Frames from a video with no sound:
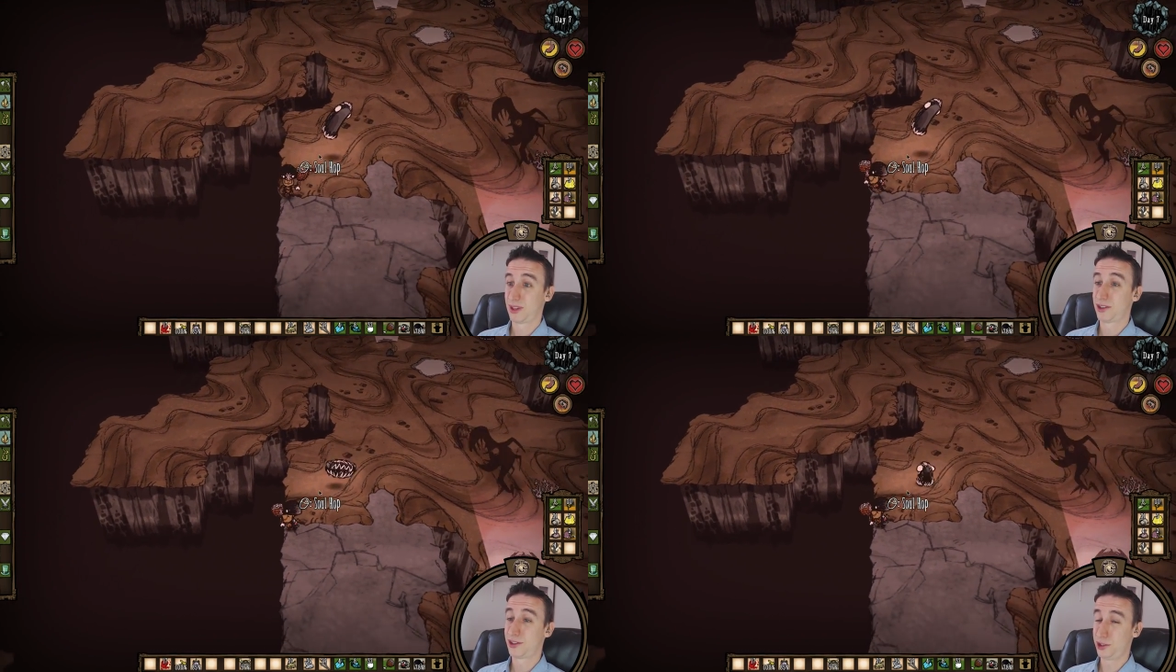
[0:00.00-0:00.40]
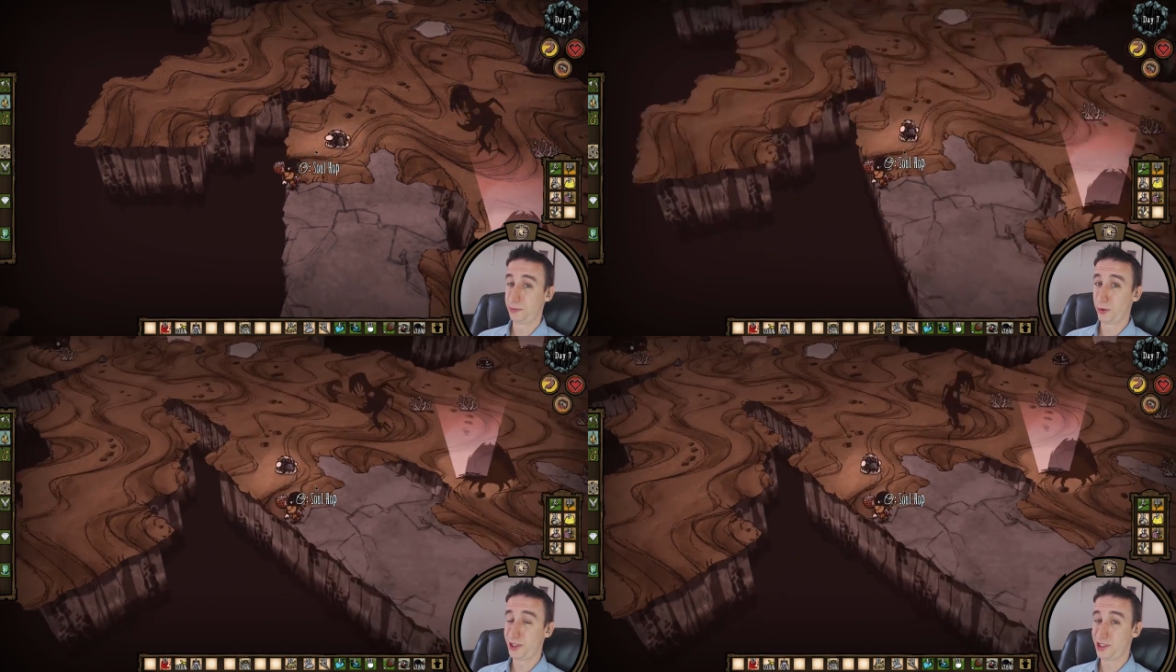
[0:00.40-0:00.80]

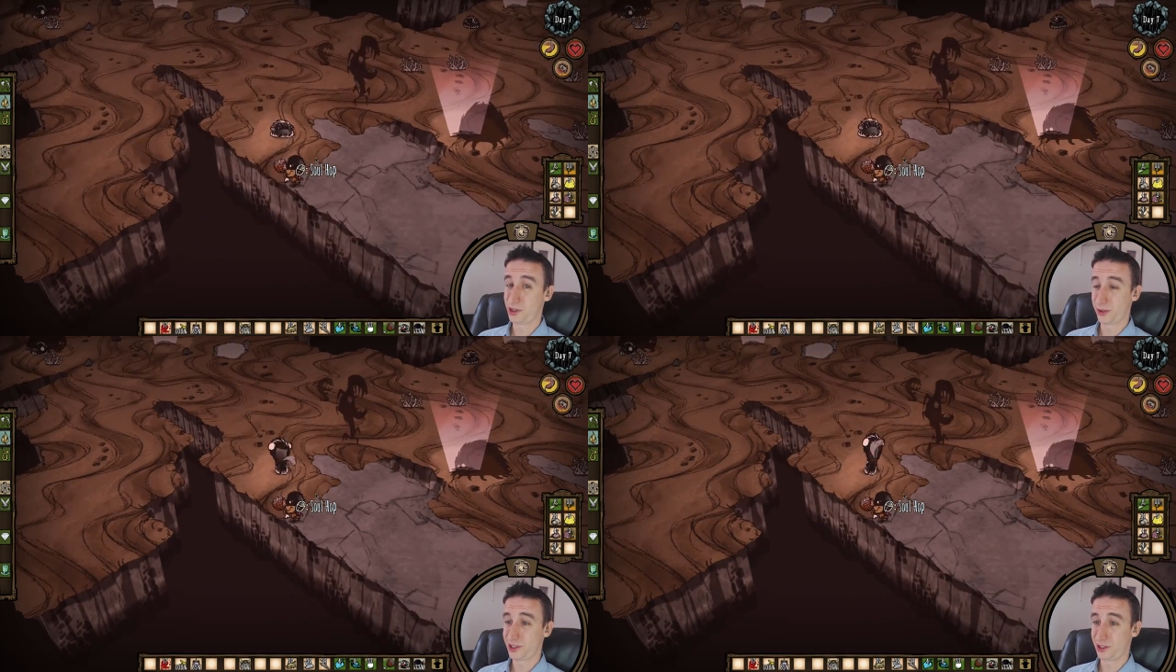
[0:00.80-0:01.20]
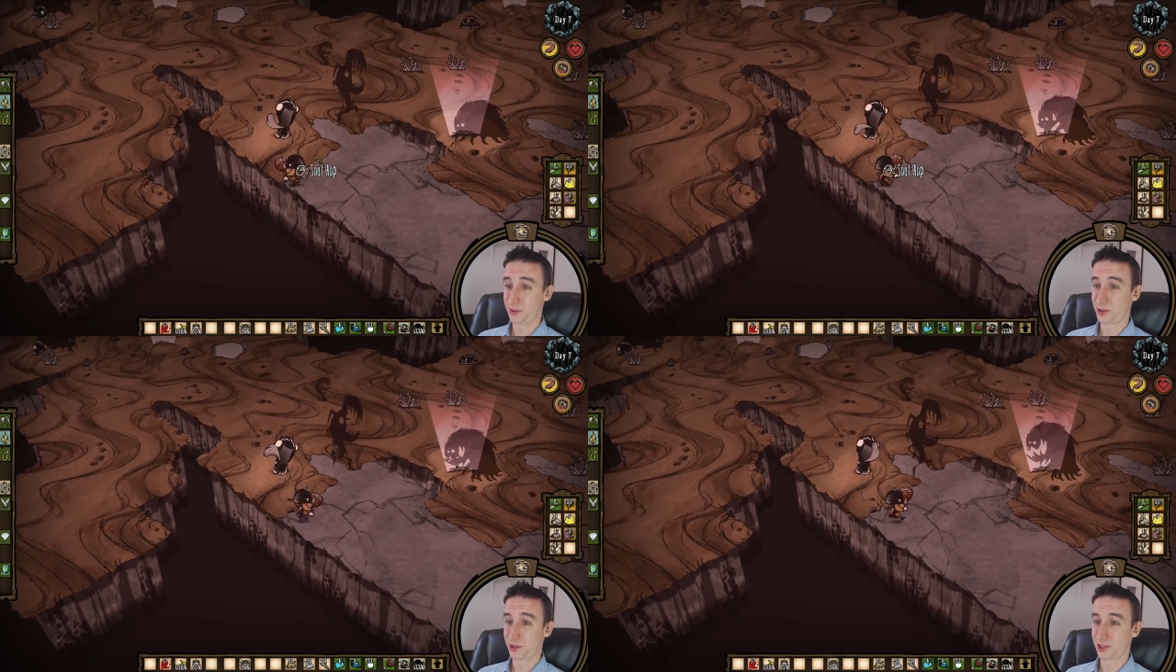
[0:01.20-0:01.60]
Super easy sources
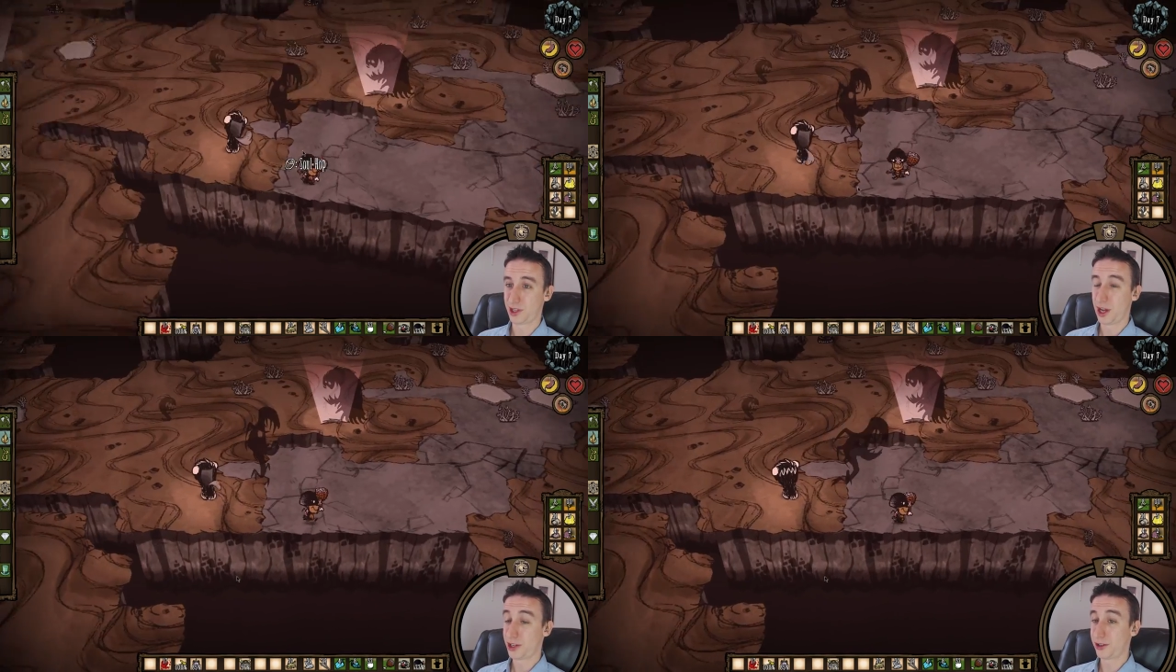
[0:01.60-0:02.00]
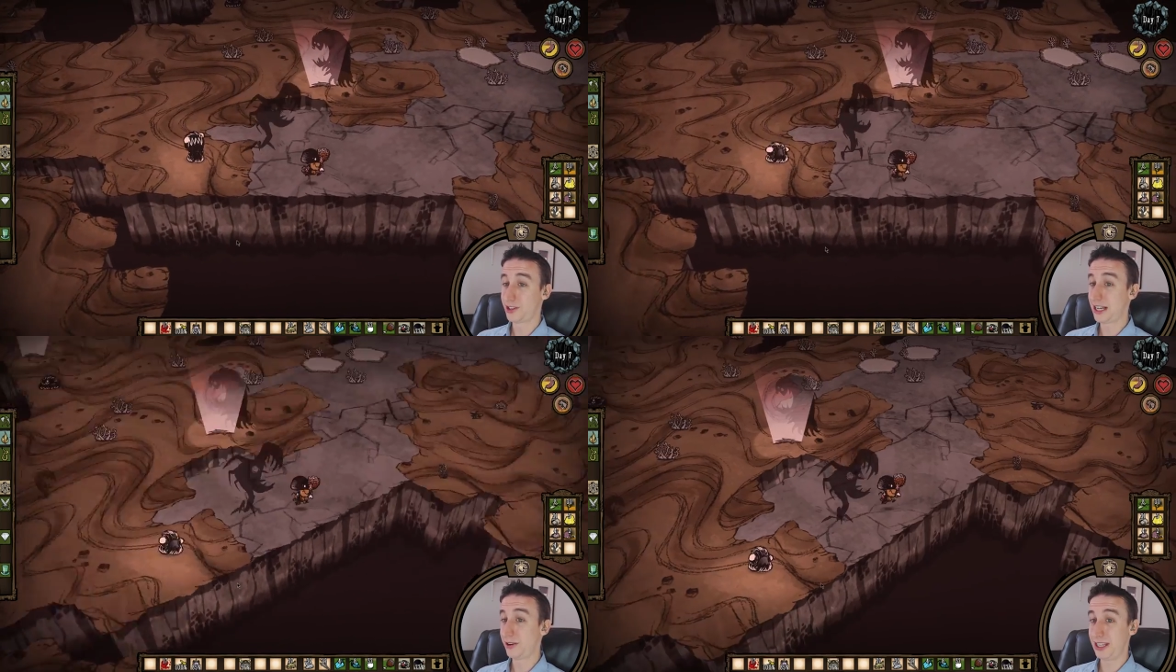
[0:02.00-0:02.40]
of souls.
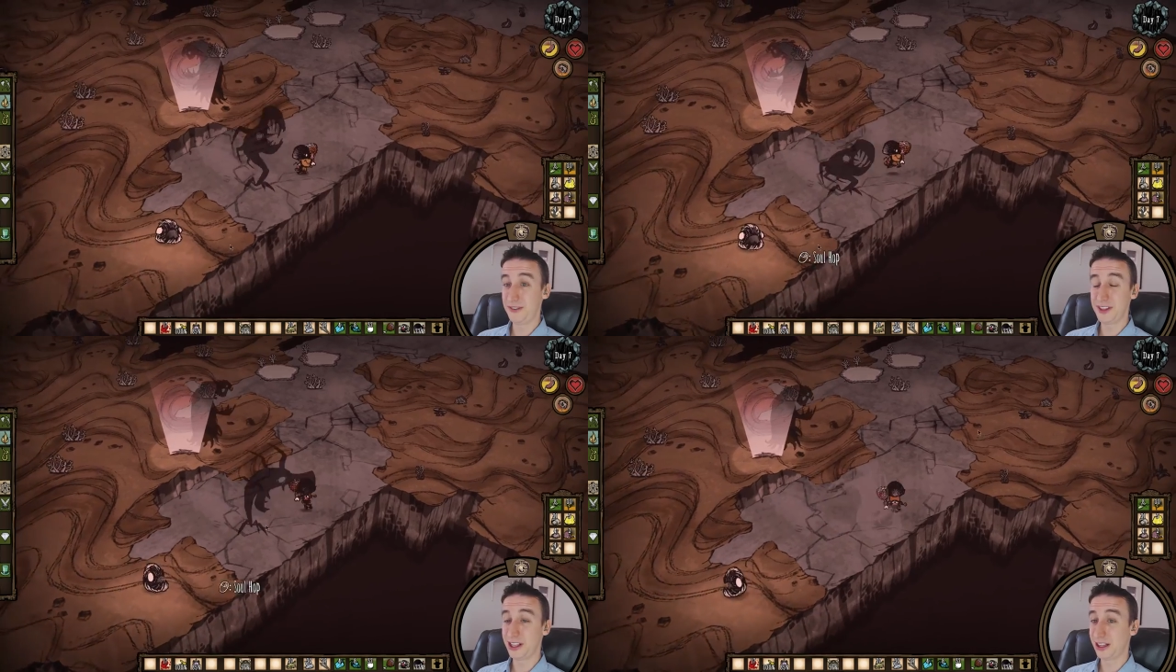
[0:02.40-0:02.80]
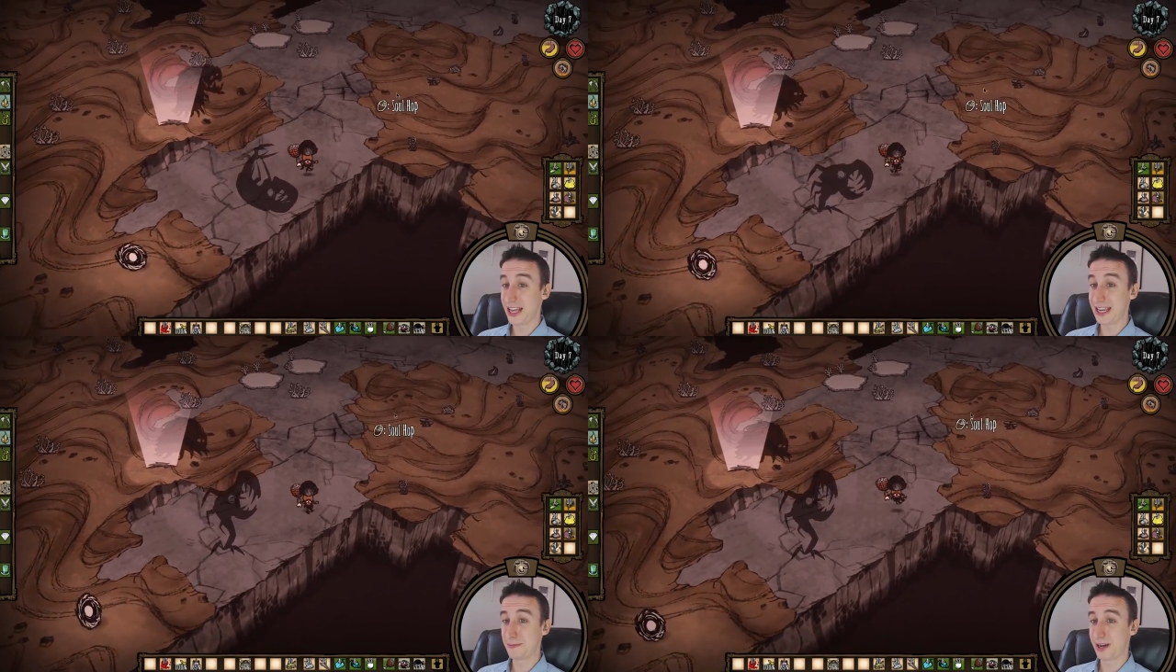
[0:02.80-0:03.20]
Turns out even the
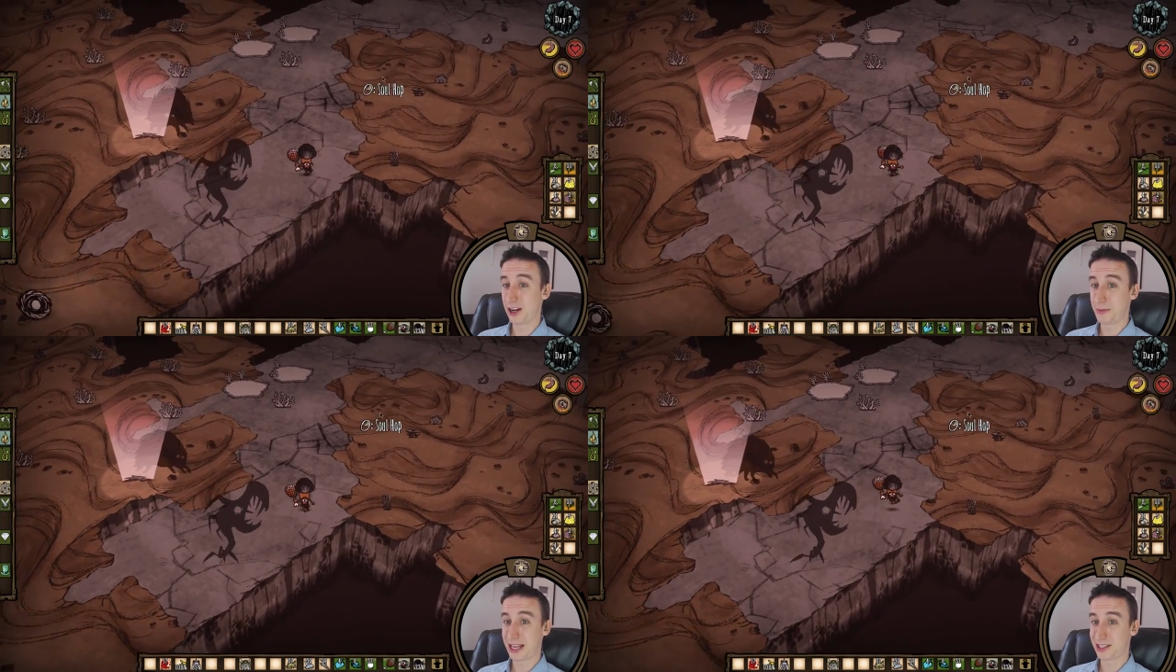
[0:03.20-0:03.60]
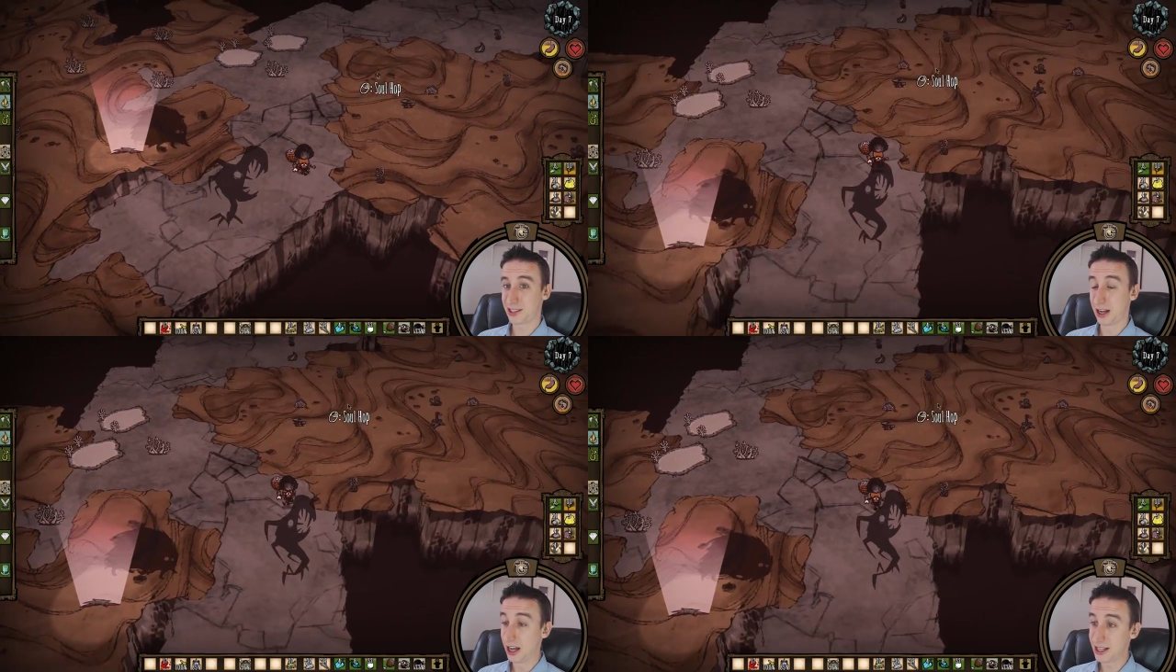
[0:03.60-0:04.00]
Lichen biome has
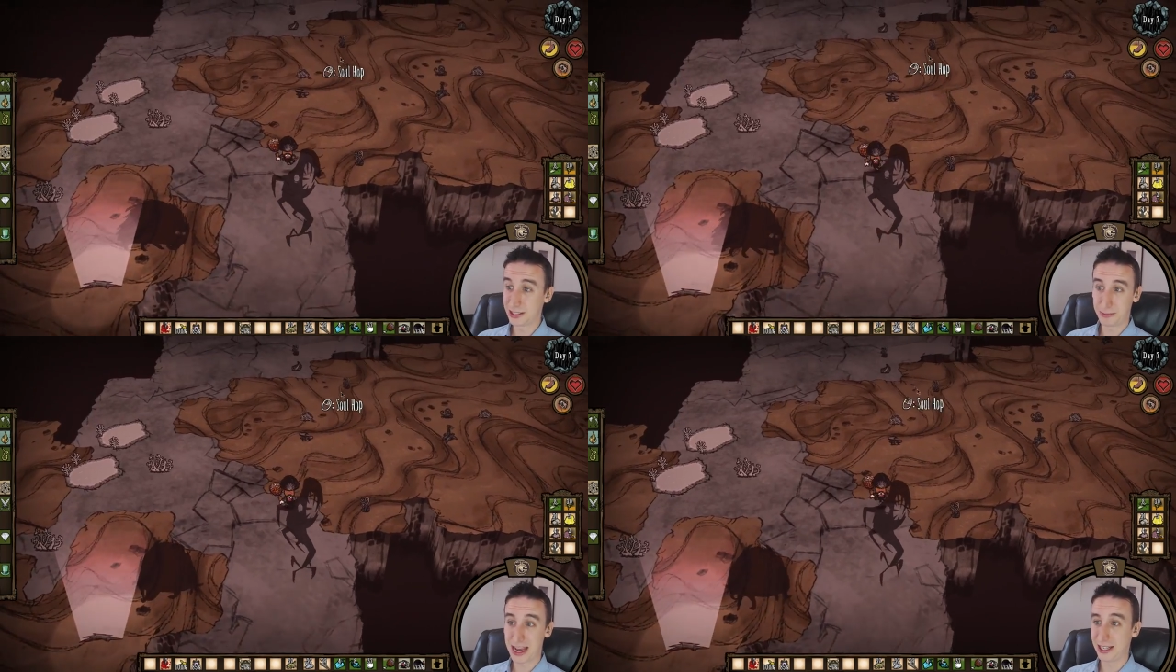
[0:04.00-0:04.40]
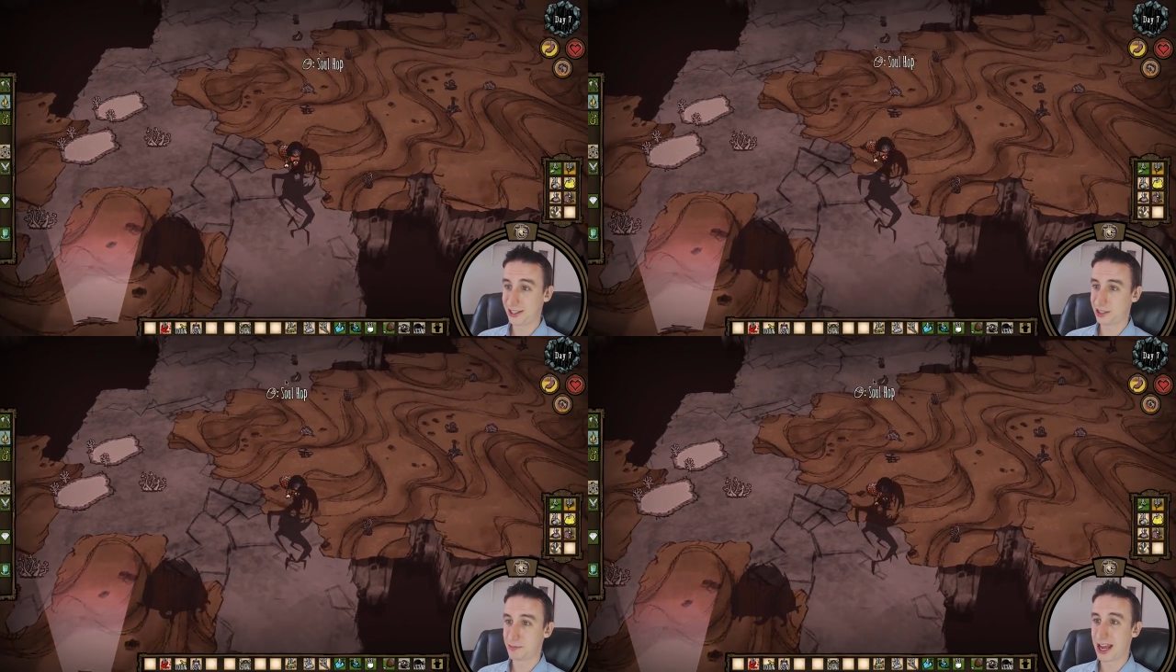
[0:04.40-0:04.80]
tons of baddies
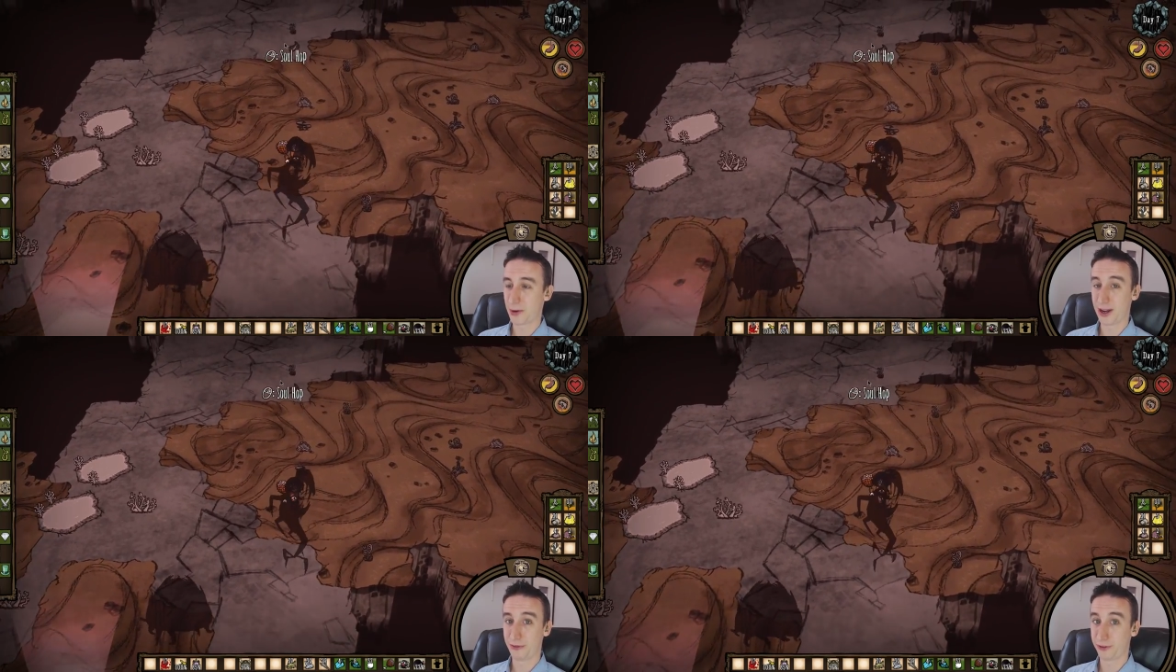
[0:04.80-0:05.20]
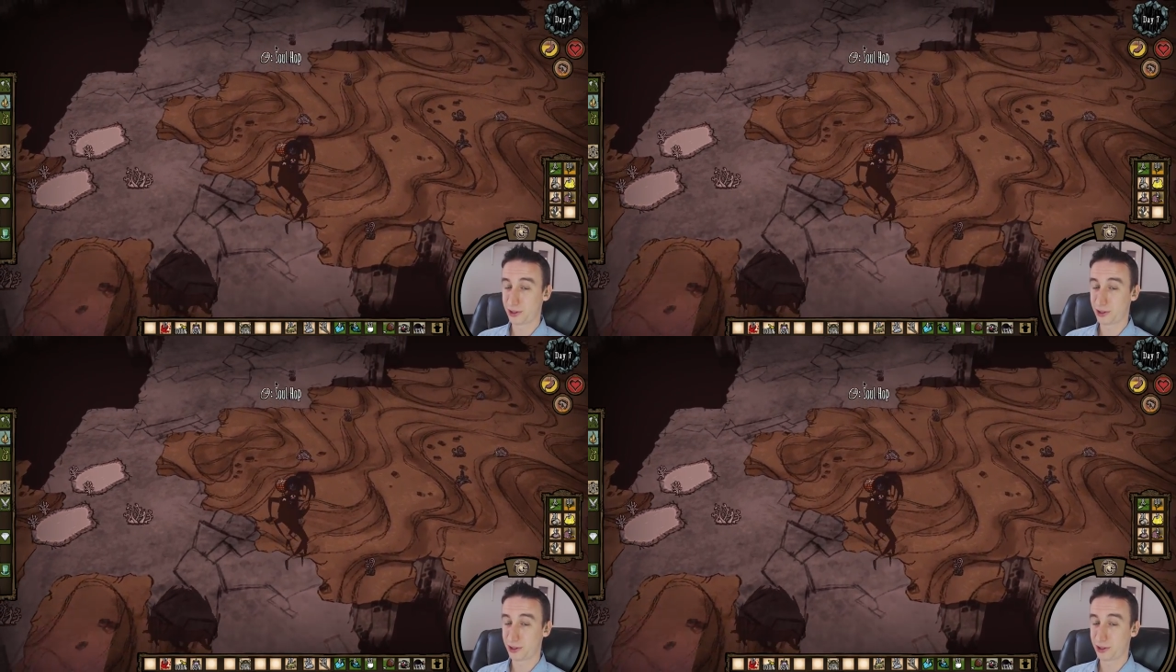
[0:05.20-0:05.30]
to smack around